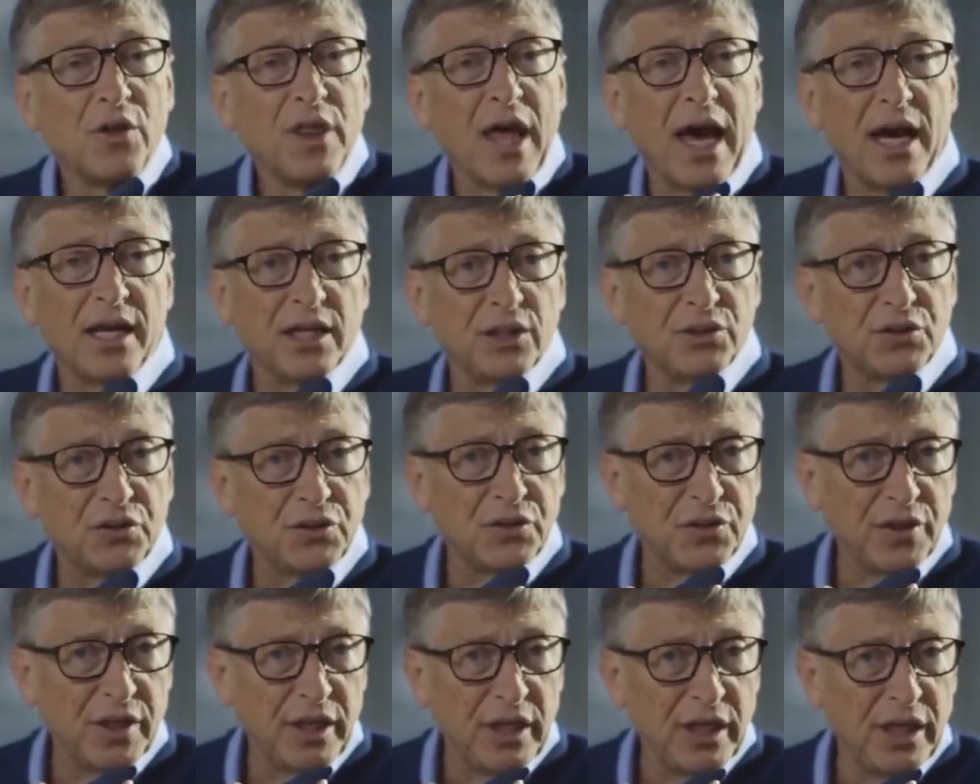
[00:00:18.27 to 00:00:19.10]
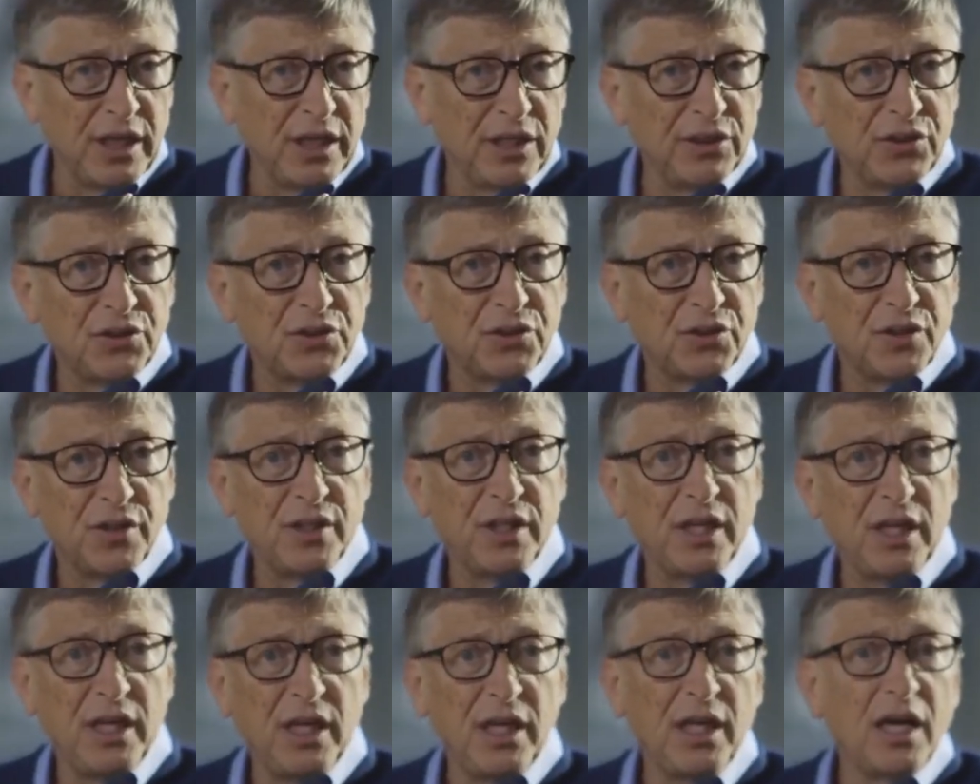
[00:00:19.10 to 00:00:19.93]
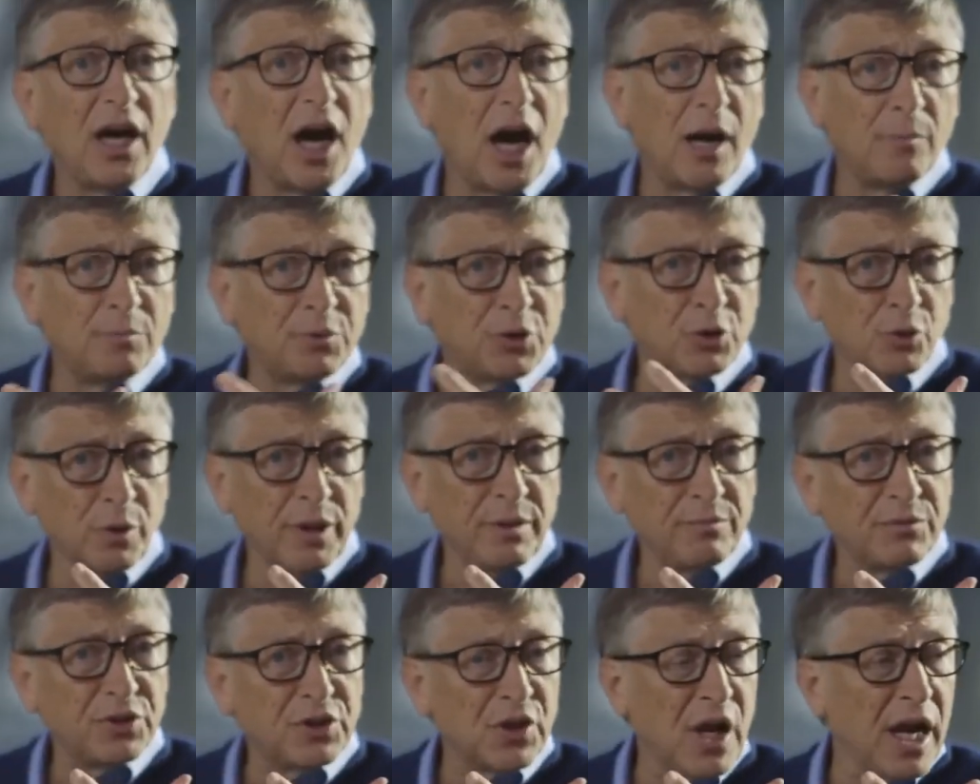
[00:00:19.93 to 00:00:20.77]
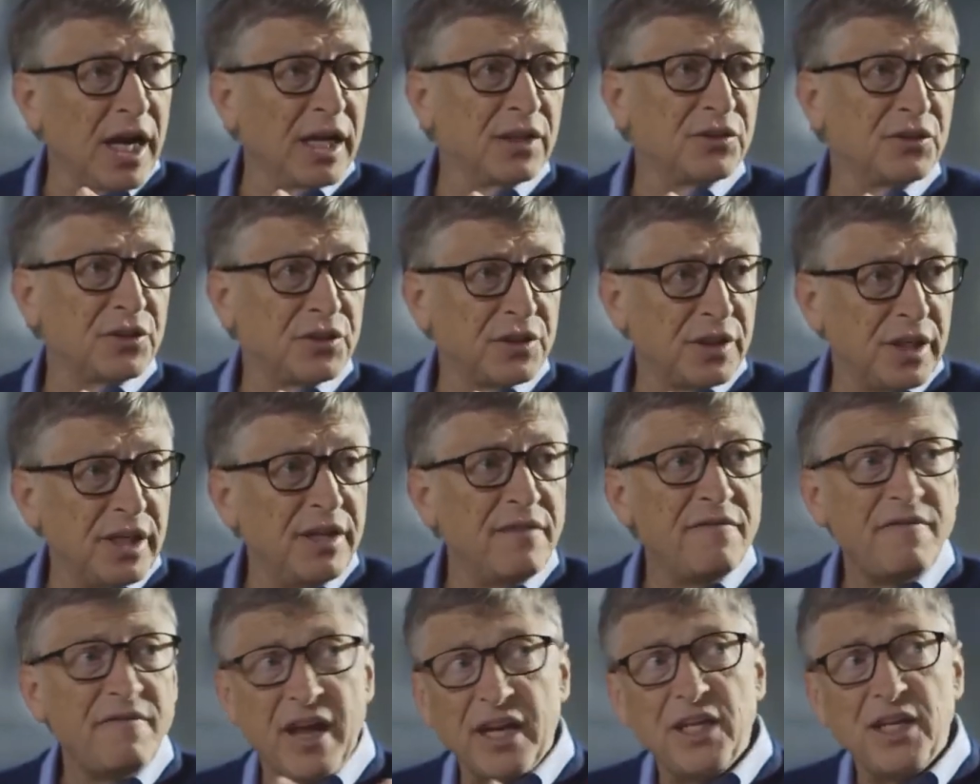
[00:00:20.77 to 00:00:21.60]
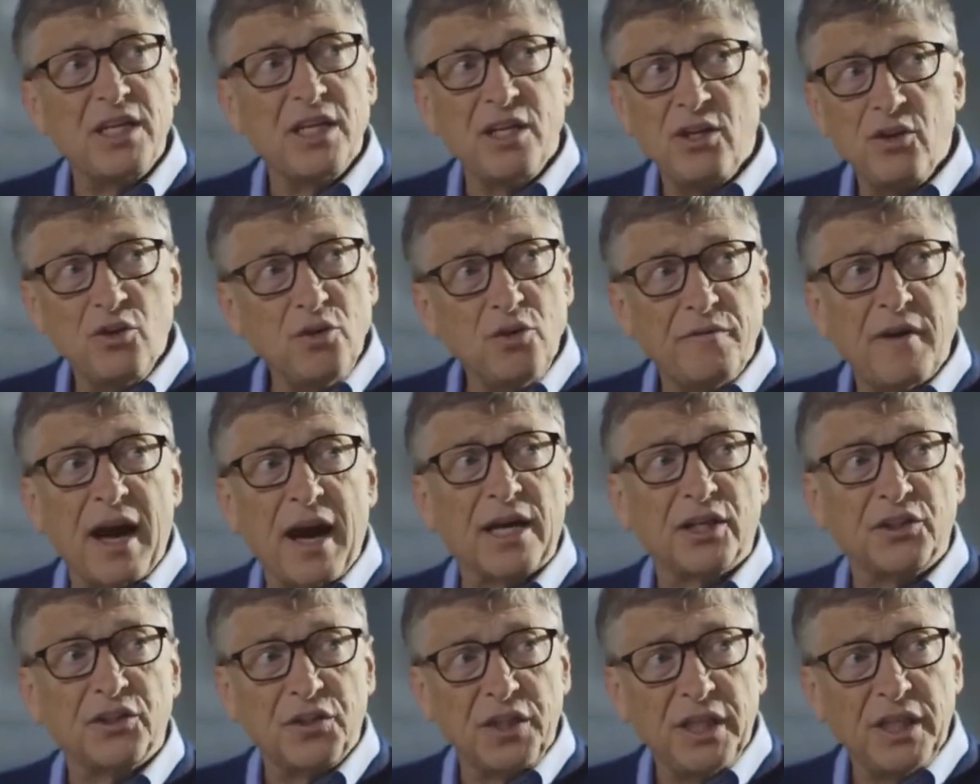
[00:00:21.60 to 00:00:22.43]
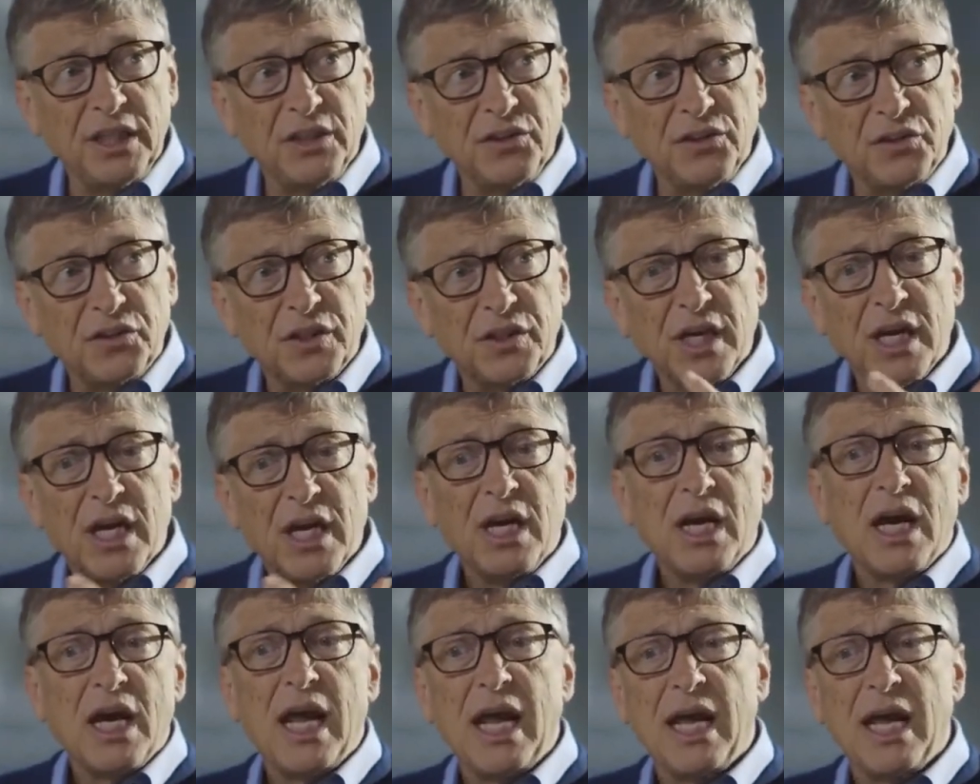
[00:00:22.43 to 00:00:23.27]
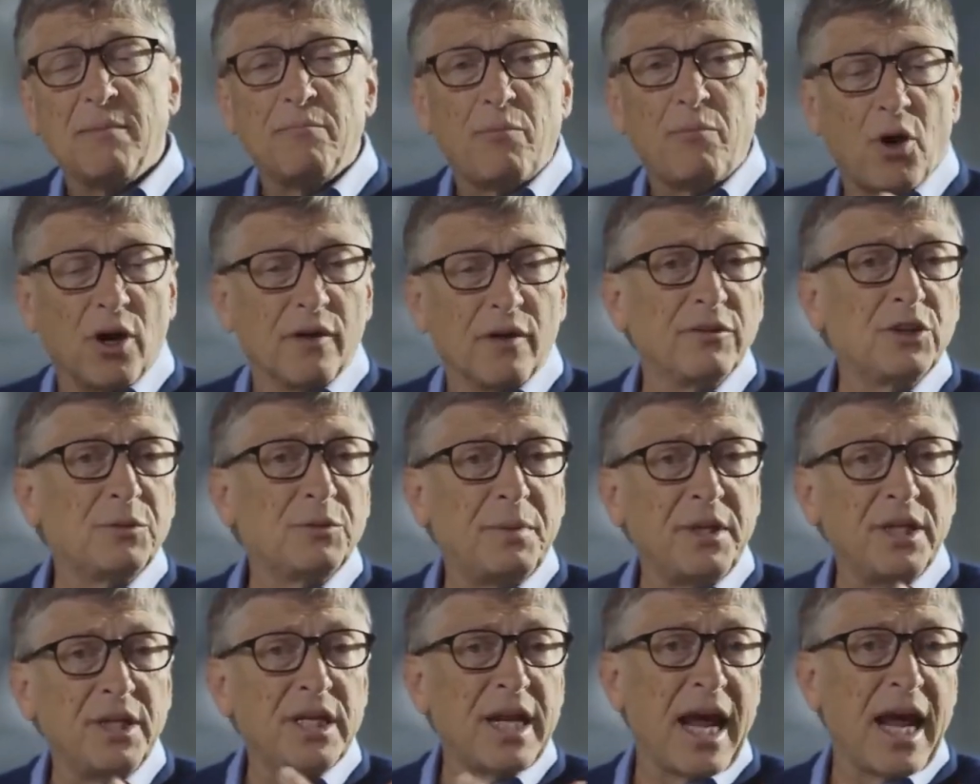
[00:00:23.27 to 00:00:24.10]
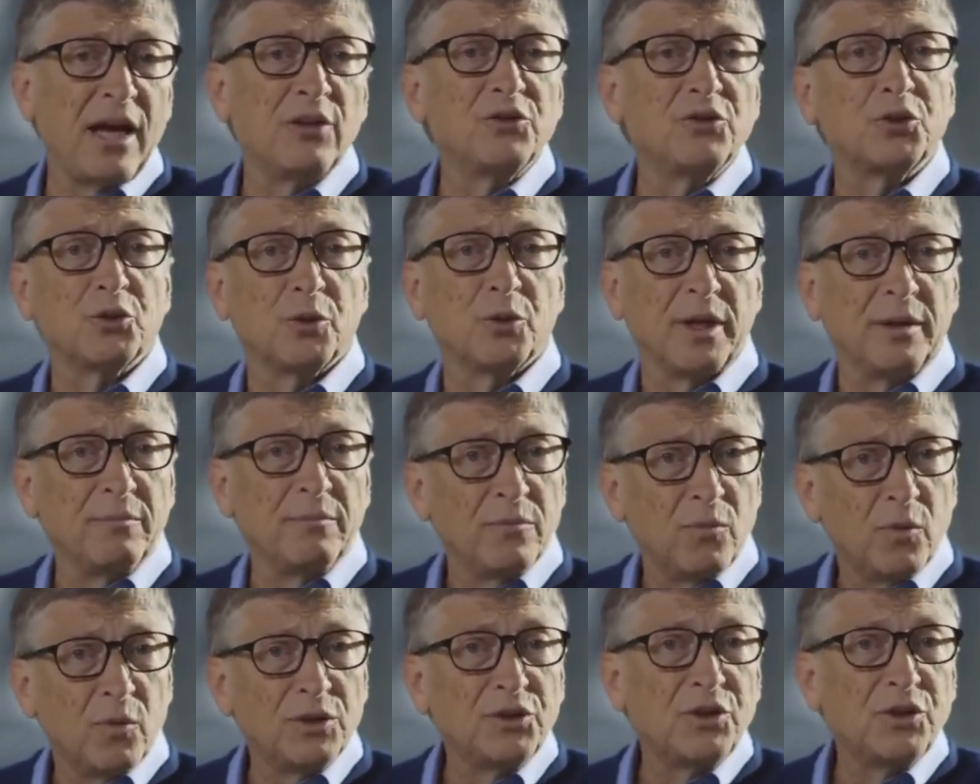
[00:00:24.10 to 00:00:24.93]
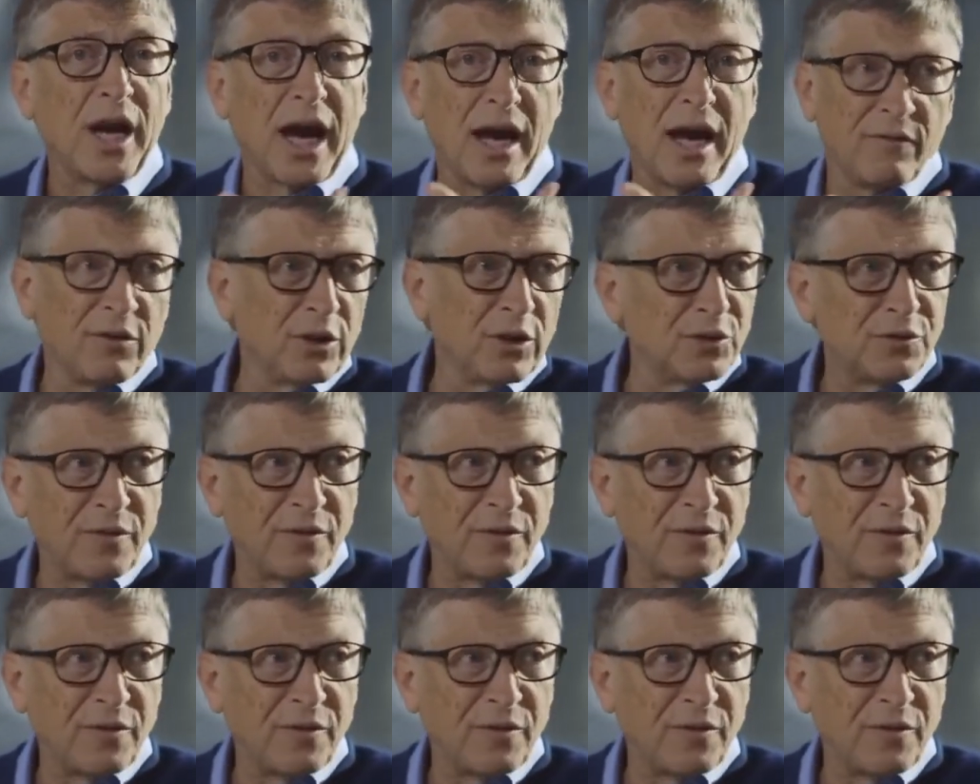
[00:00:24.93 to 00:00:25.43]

of that is the upstream science, inventing new vaccines, and part of it's been the downstream. Once you have those